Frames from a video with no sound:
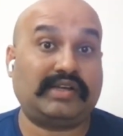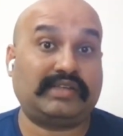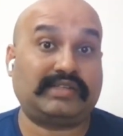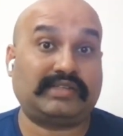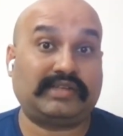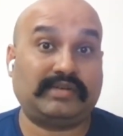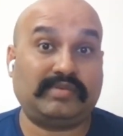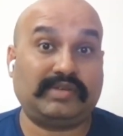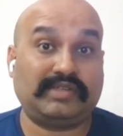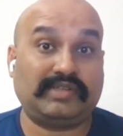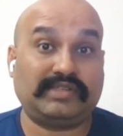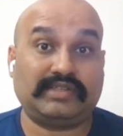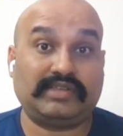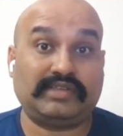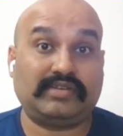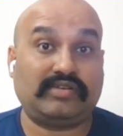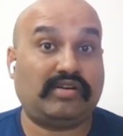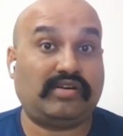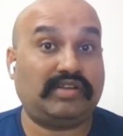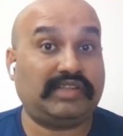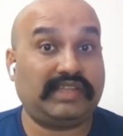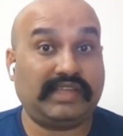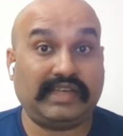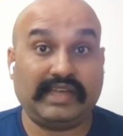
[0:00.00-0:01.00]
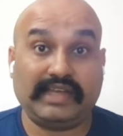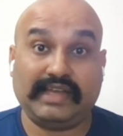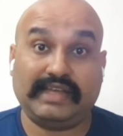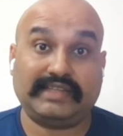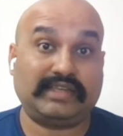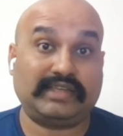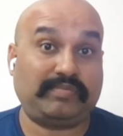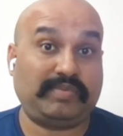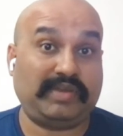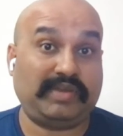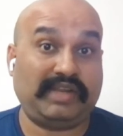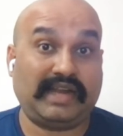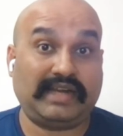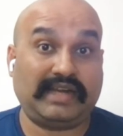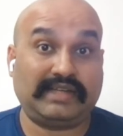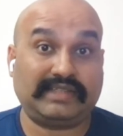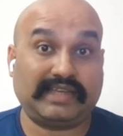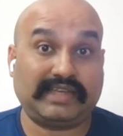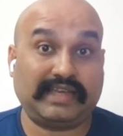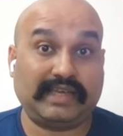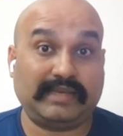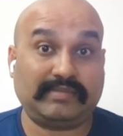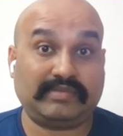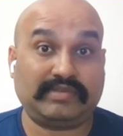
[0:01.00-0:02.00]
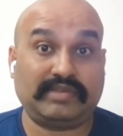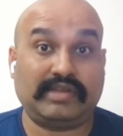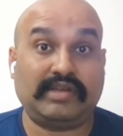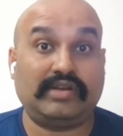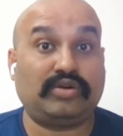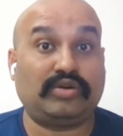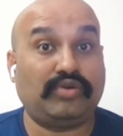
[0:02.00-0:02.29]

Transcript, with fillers: customers on the SAP landscapes